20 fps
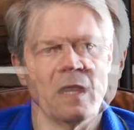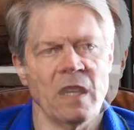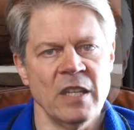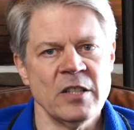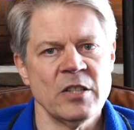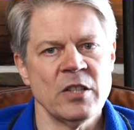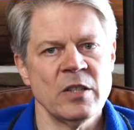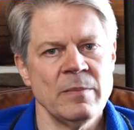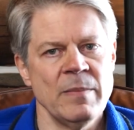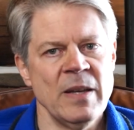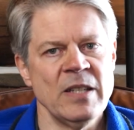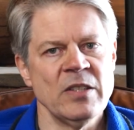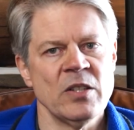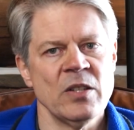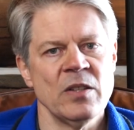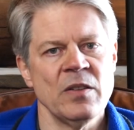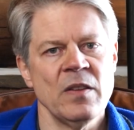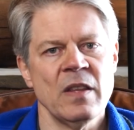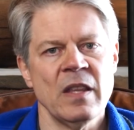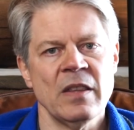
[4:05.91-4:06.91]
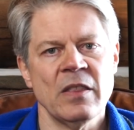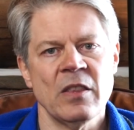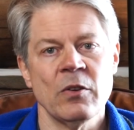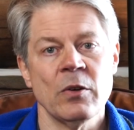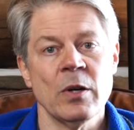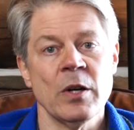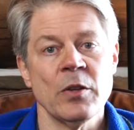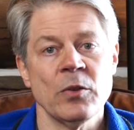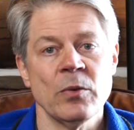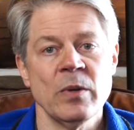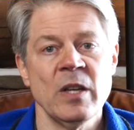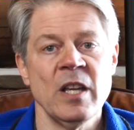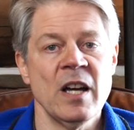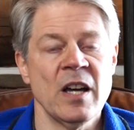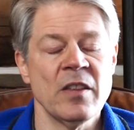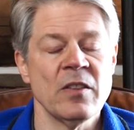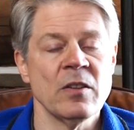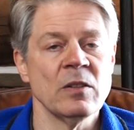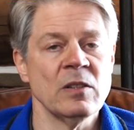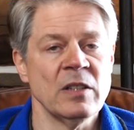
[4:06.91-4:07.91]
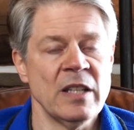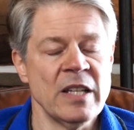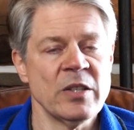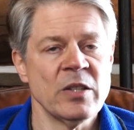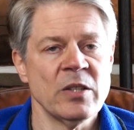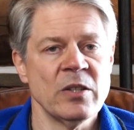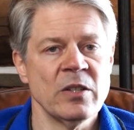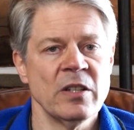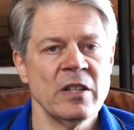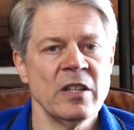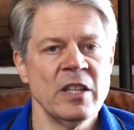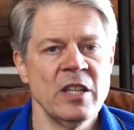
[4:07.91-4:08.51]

I should mention that there are three other lesser